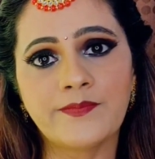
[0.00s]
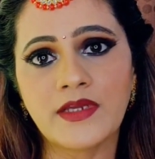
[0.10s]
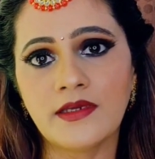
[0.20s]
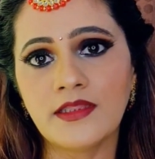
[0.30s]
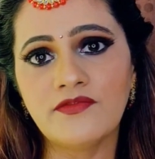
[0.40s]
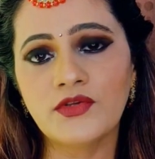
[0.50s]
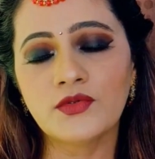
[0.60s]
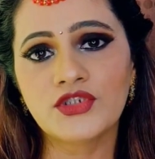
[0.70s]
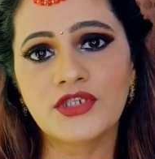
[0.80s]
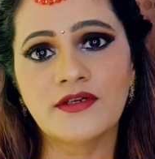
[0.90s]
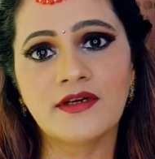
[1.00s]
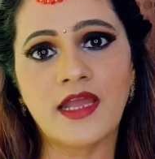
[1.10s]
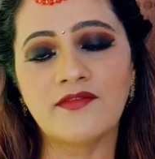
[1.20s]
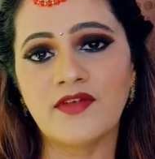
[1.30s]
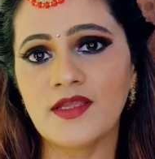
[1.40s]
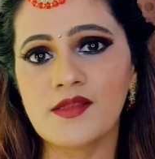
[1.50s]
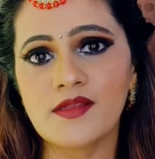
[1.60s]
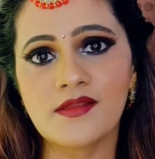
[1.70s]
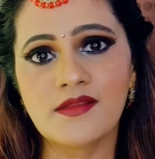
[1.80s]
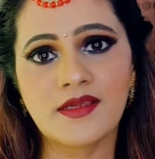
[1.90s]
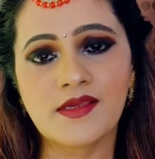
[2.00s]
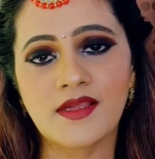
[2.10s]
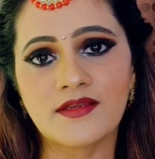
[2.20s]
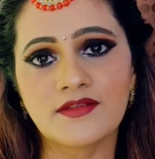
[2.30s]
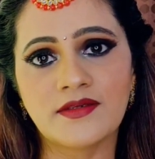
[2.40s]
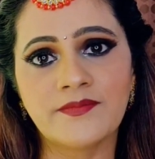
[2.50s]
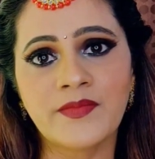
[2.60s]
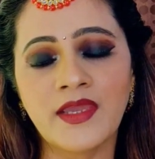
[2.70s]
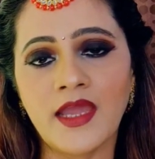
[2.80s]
in the future and wedding season, etc.